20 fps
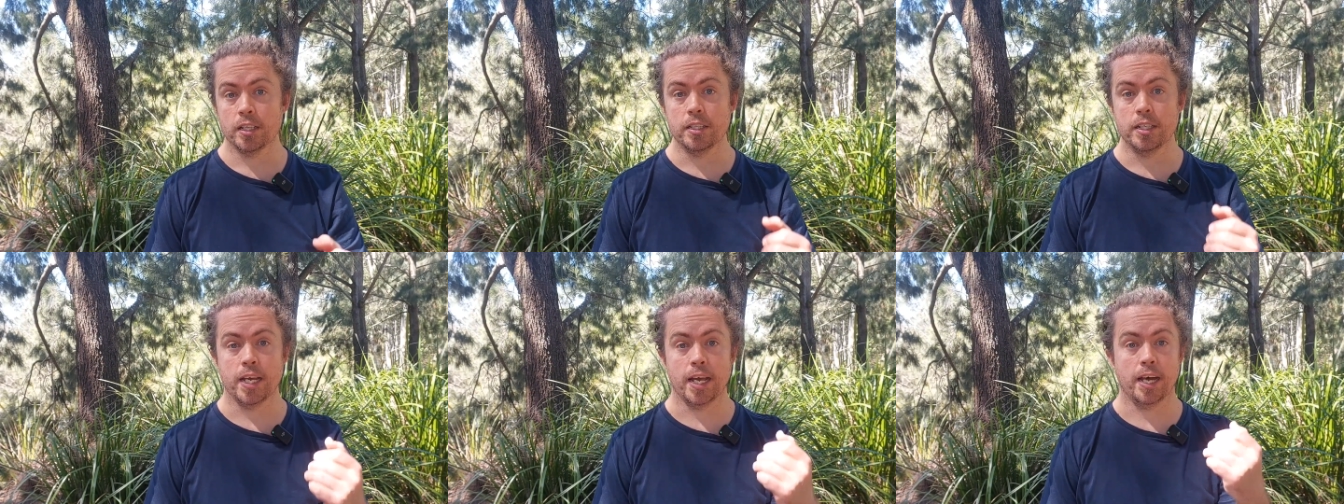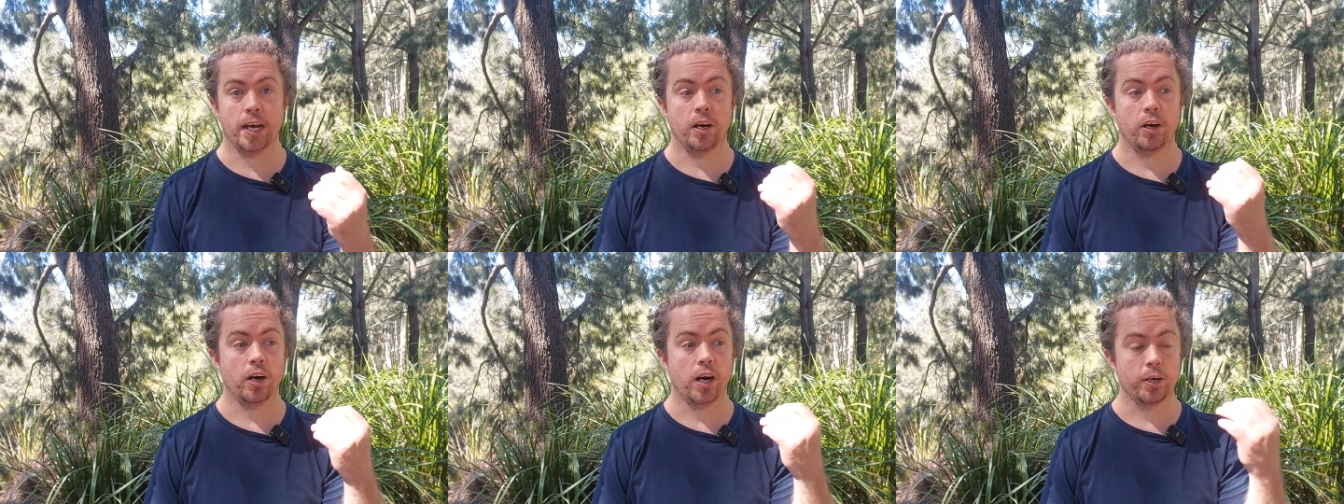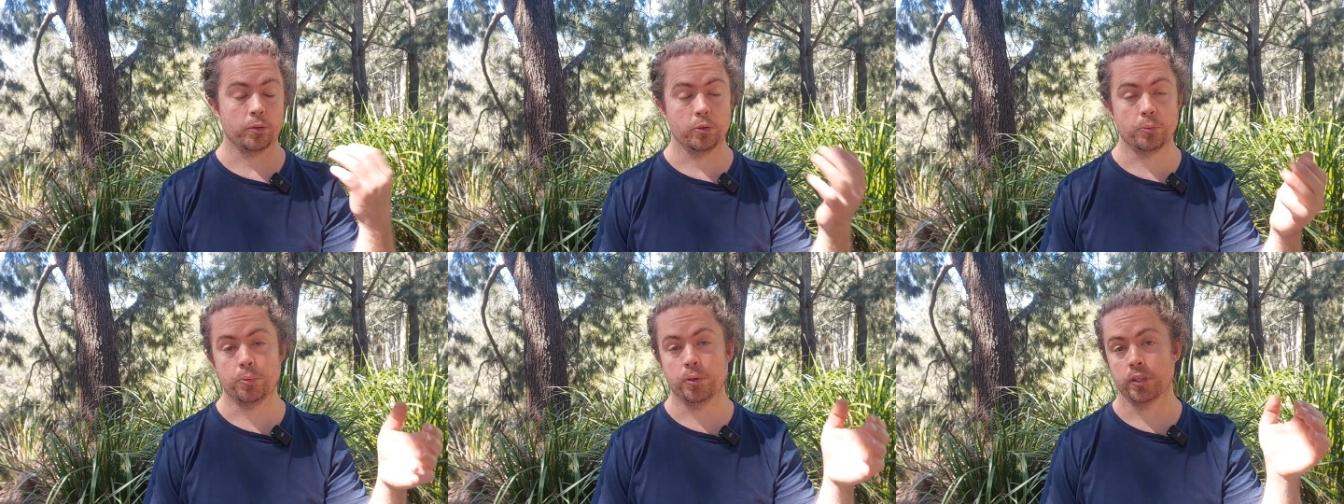Now,
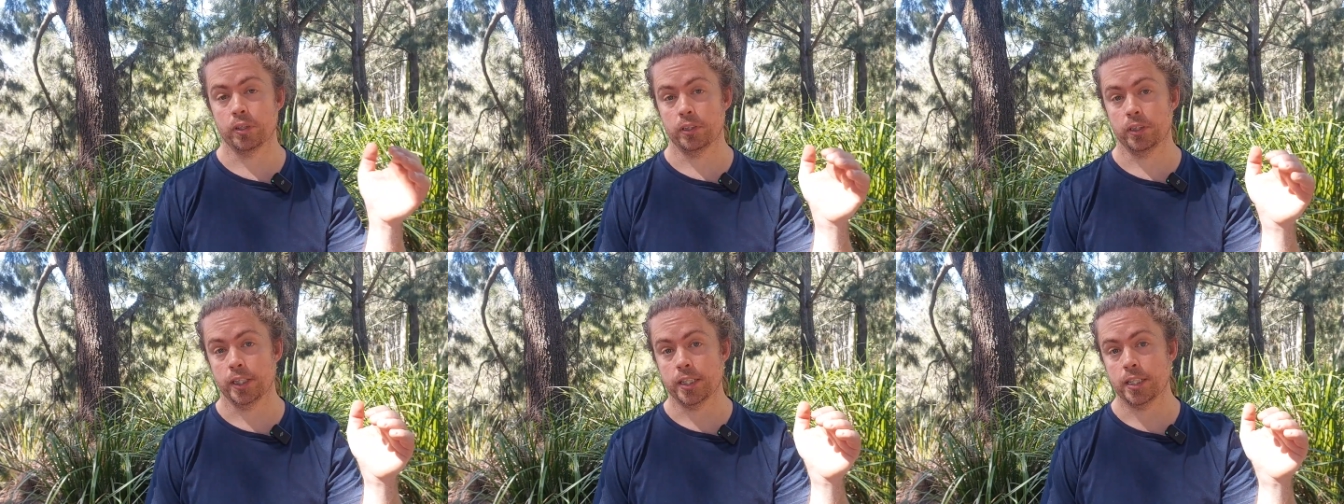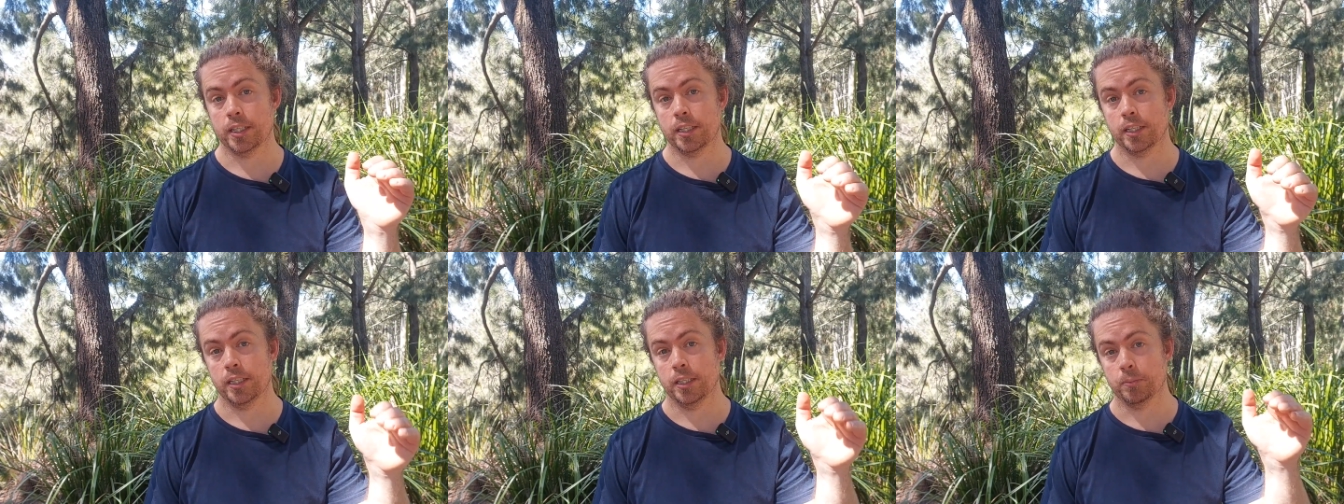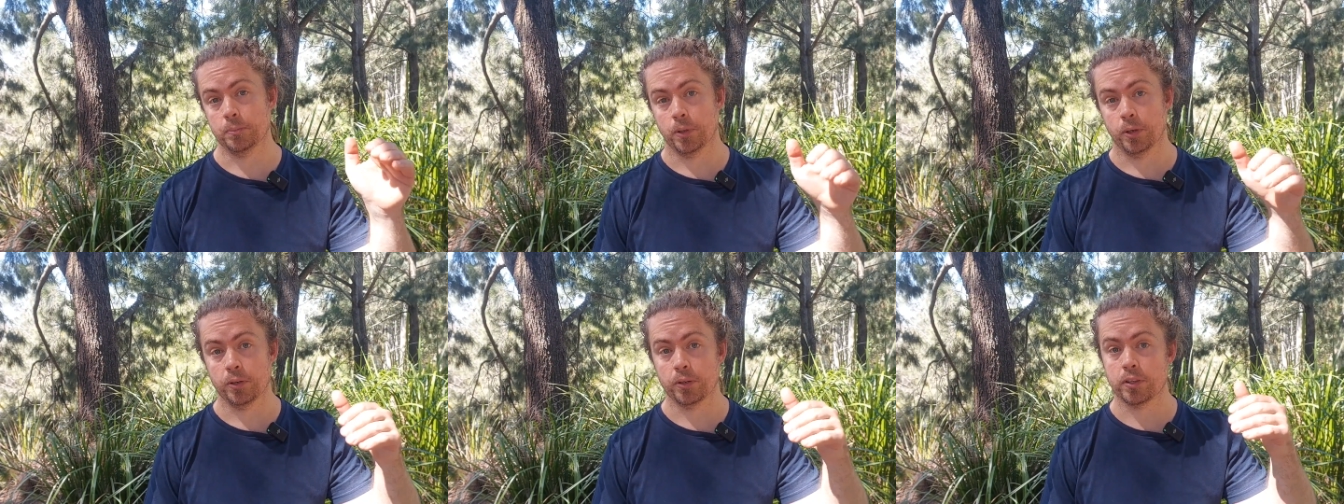I will put a link
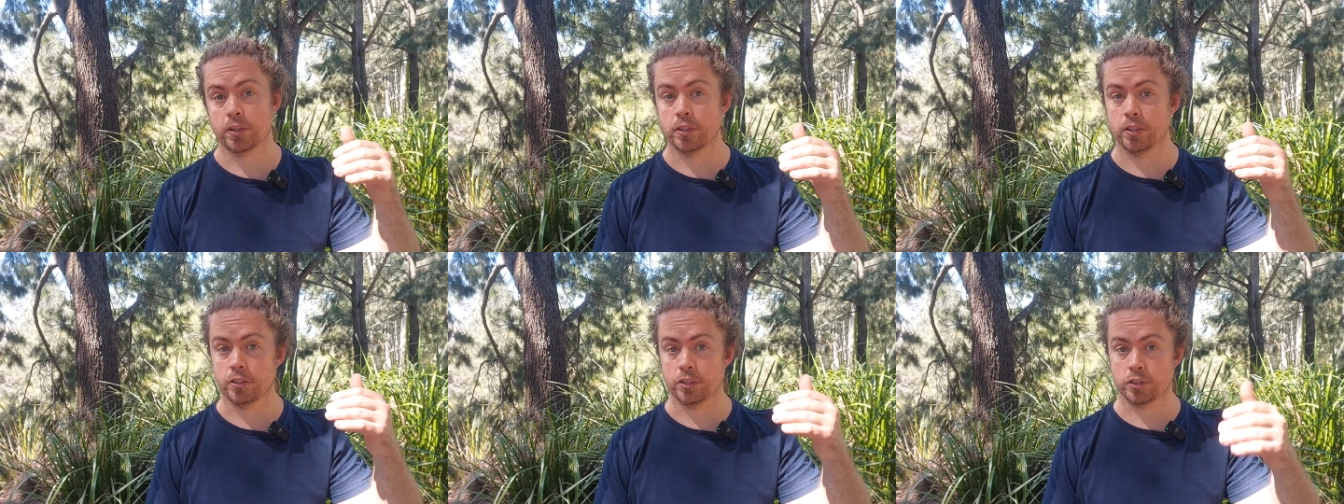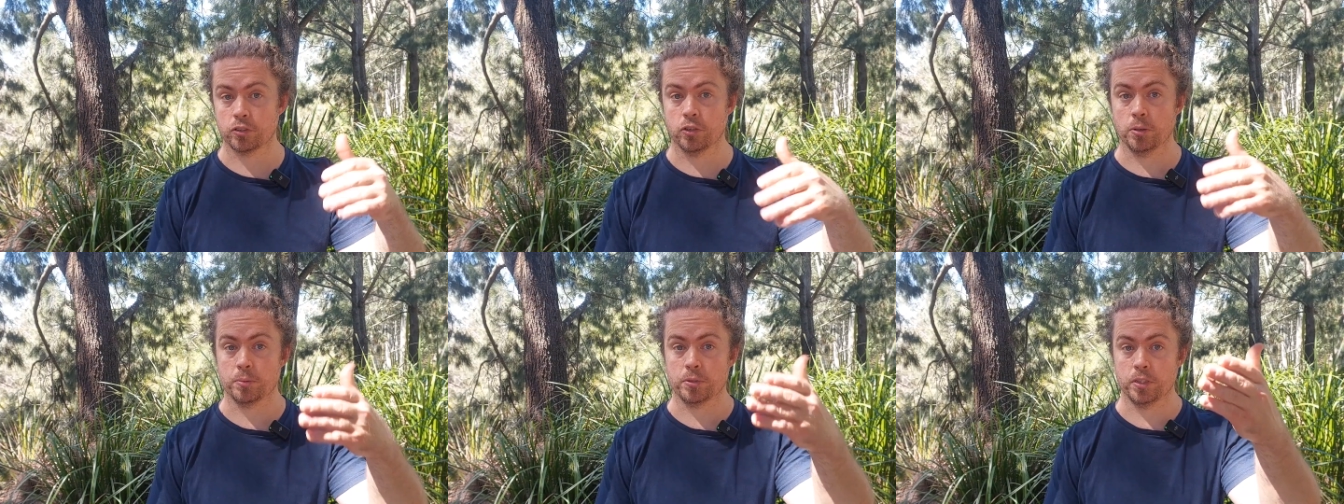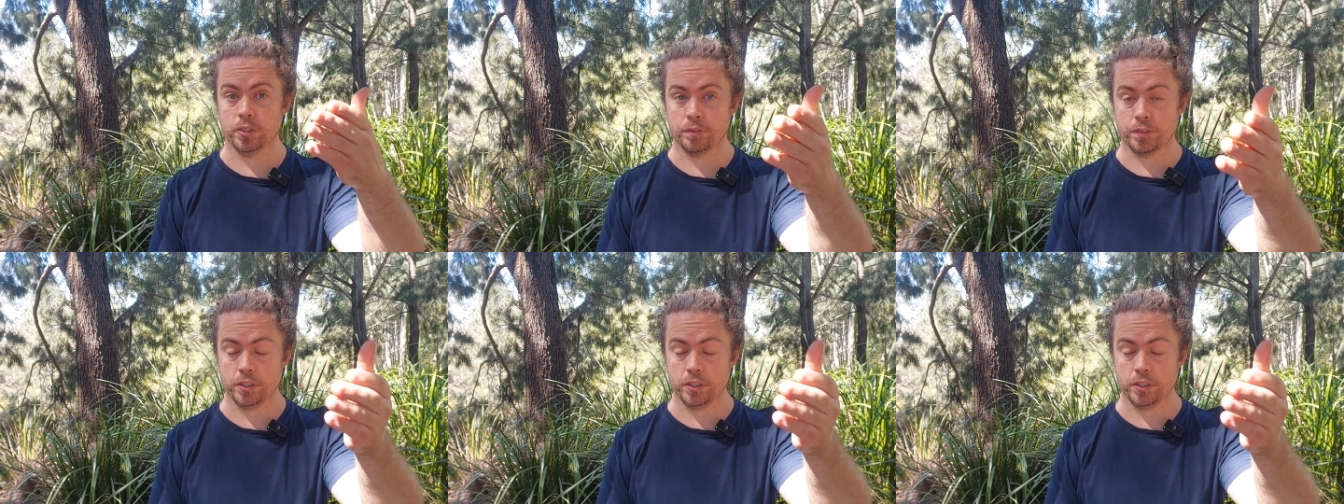in both the description